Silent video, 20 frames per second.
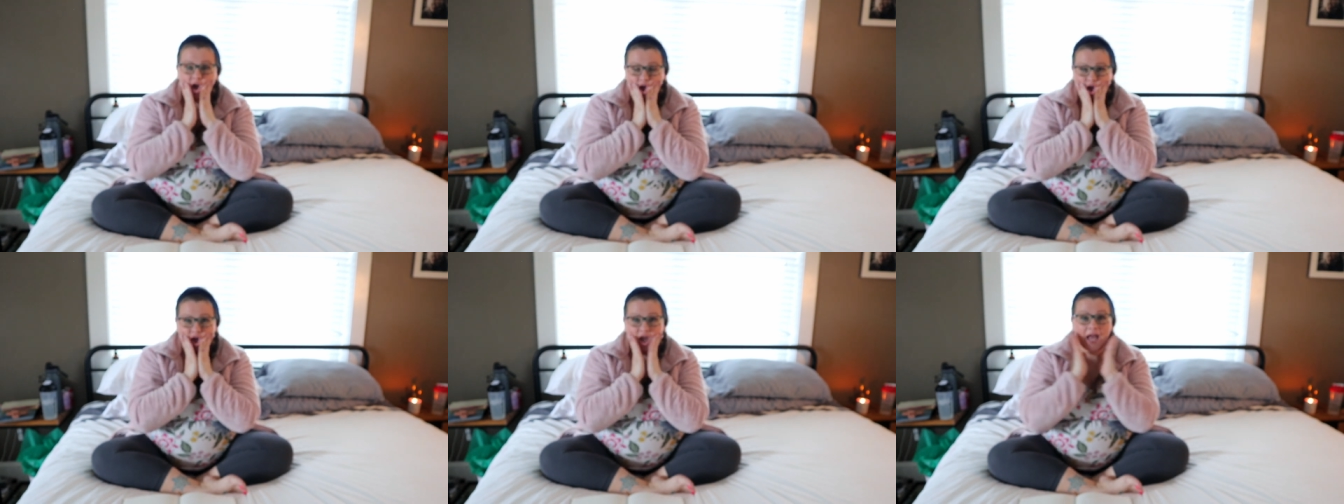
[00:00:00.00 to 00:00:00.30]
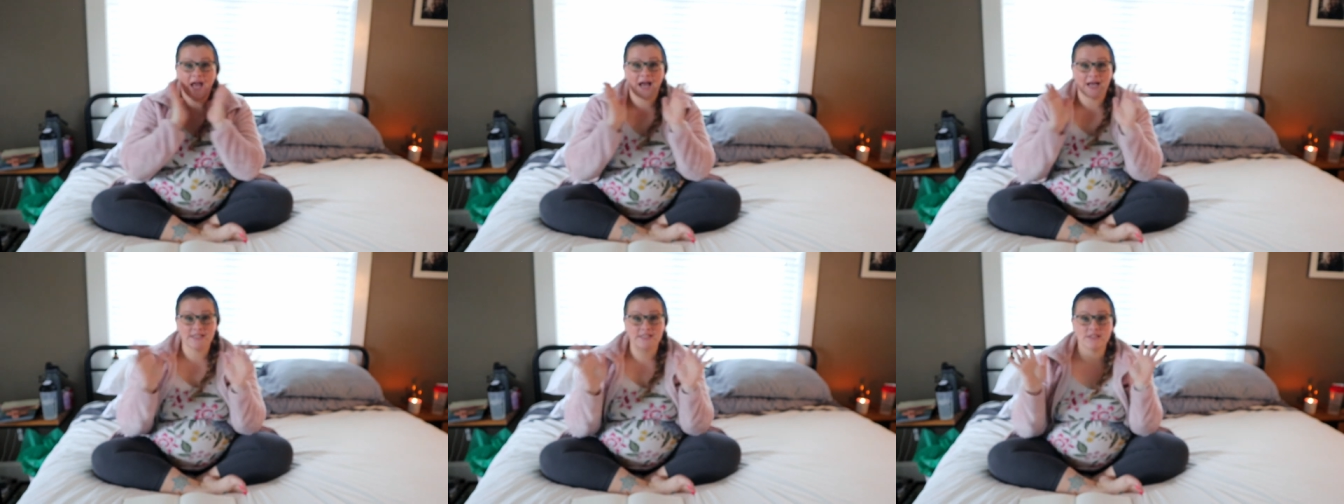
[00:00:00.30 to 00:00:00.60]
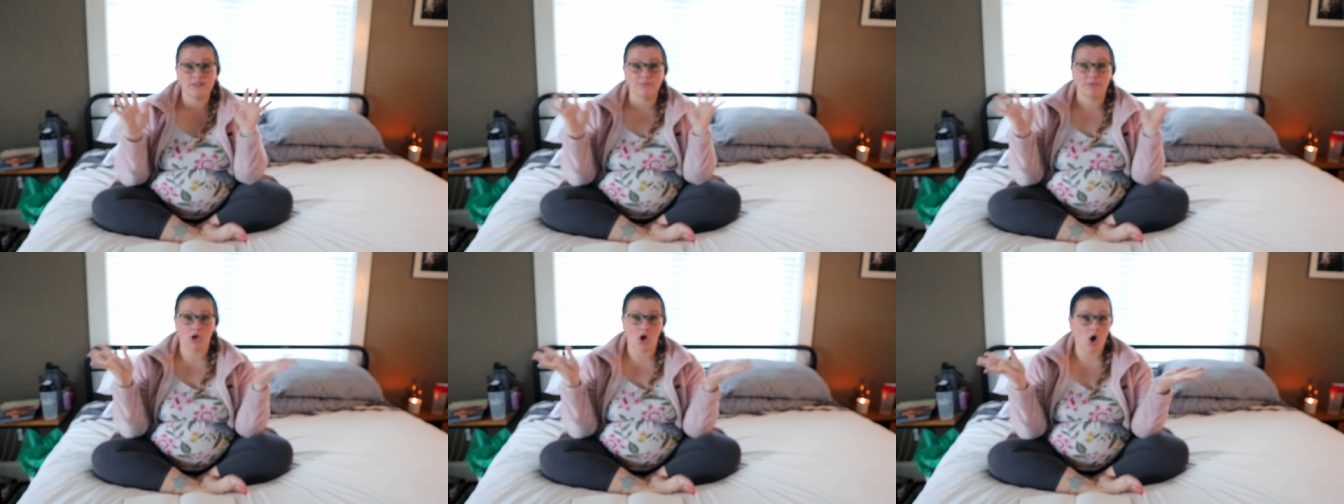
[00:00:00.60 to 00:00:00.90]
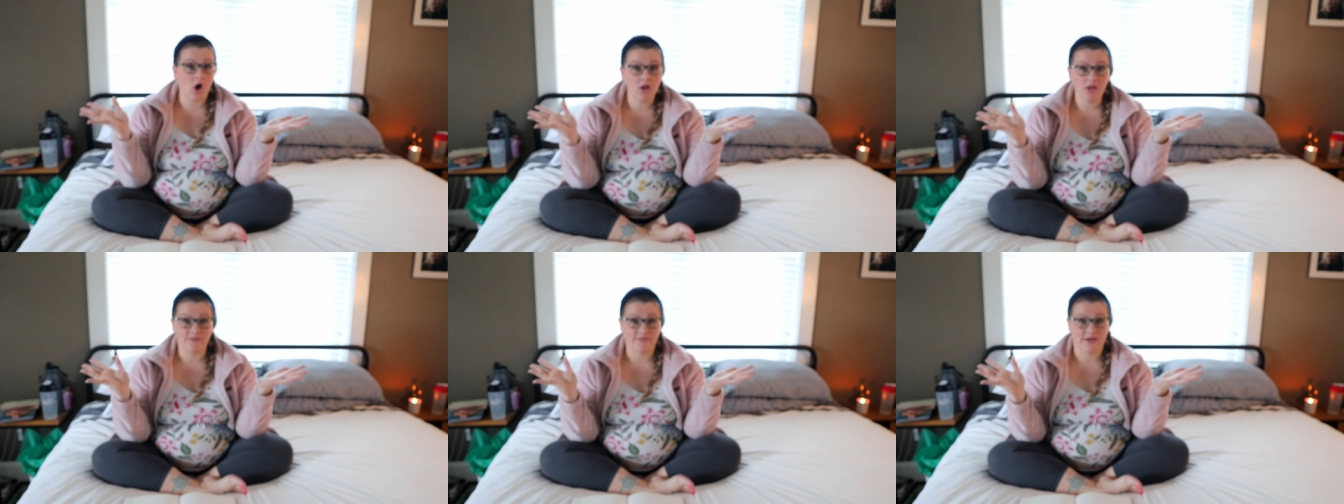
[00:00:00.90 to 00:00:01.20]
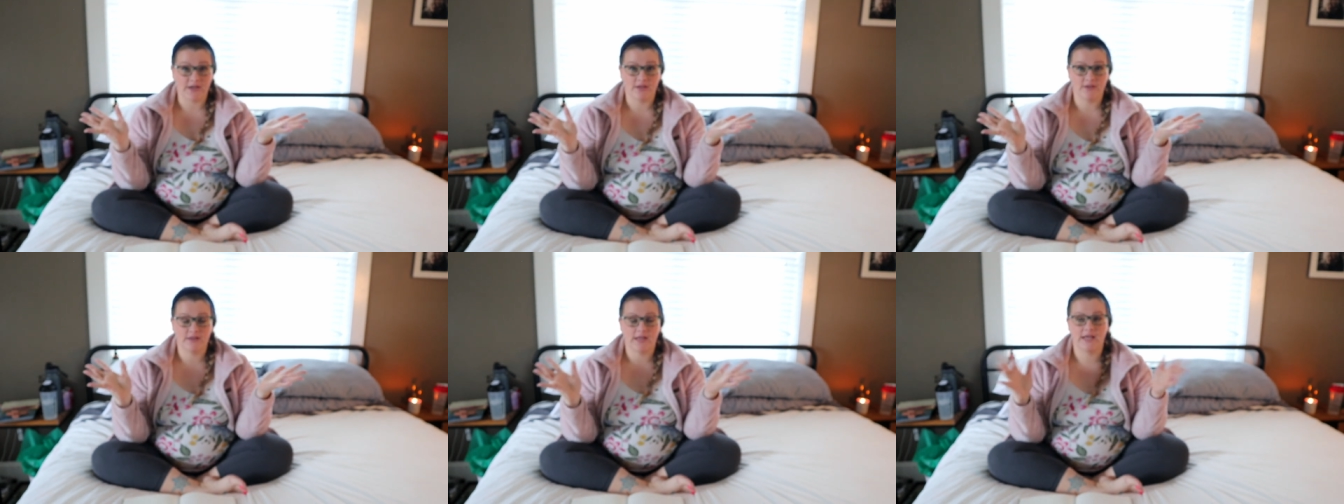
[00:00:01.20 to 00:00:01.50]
it has to be all of it.